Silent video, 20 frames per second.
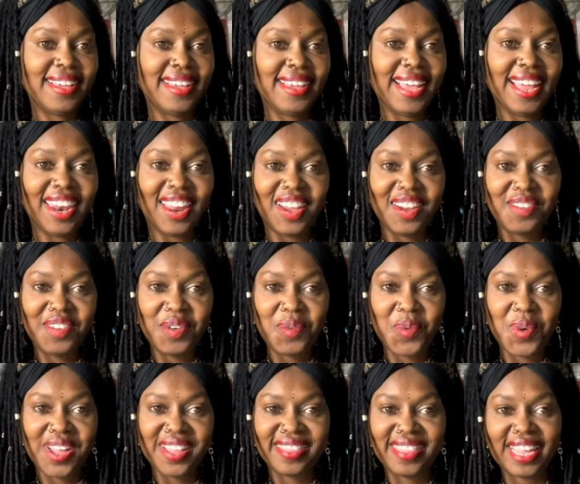Hello,
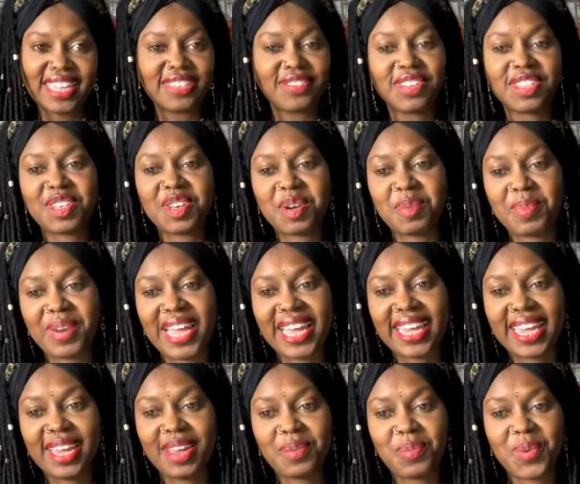everyone. Thanks for tuning back
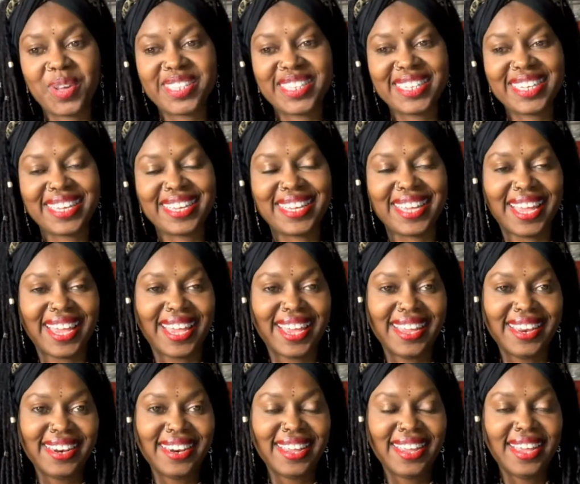in once
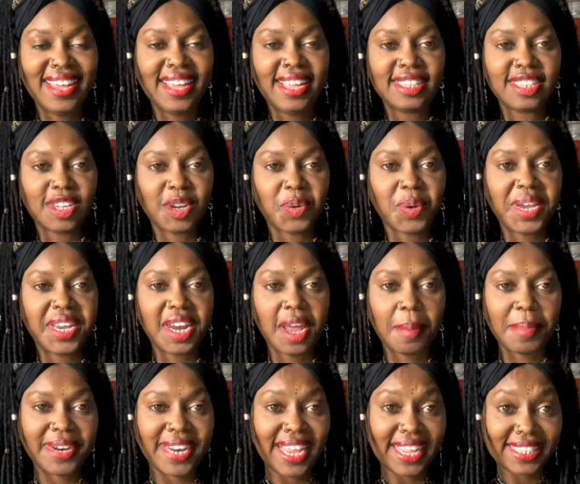again to Queen
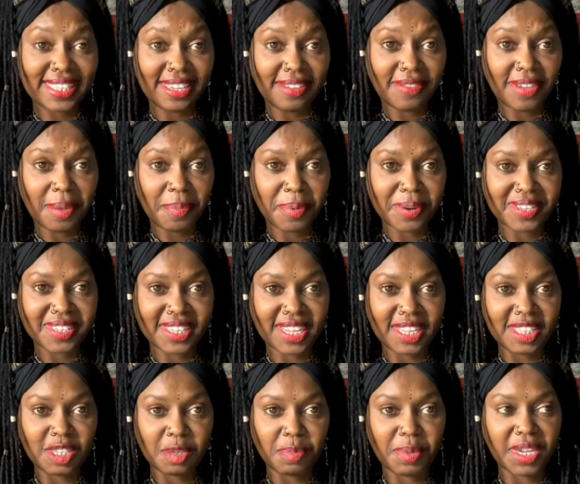Ahmadiyyah TV
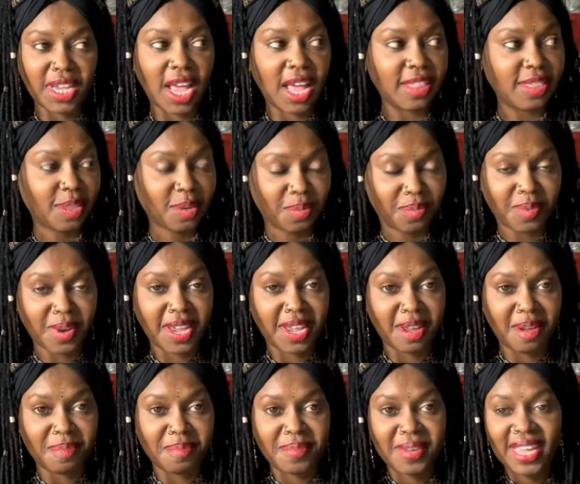presents Beyond the
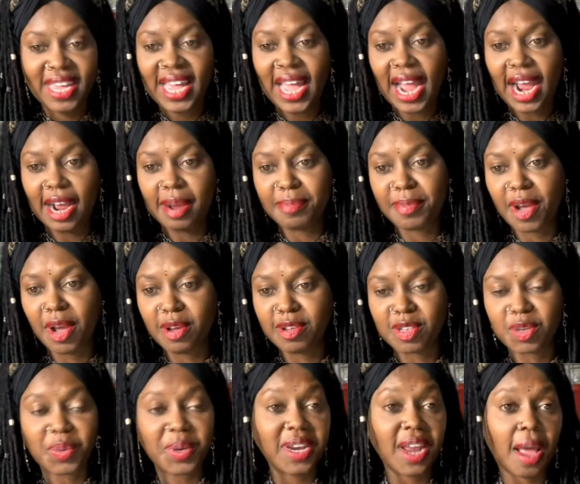Realm. I'm your
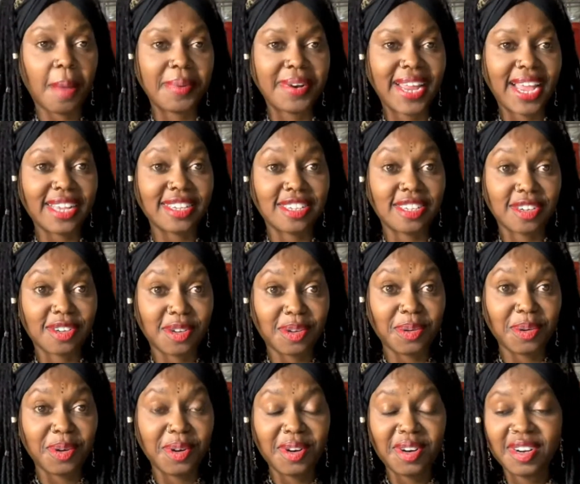host, Queen
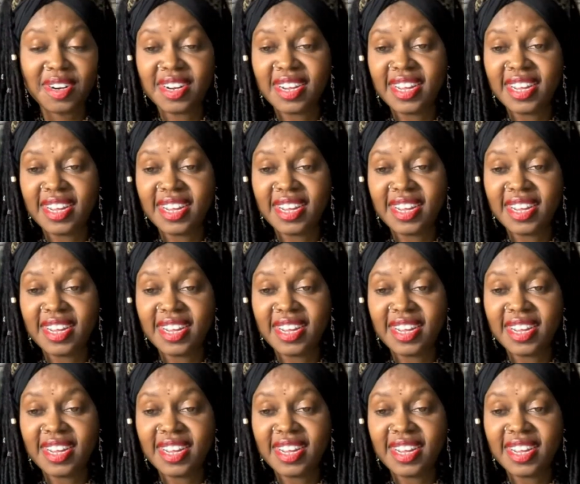Ahmadiyyah.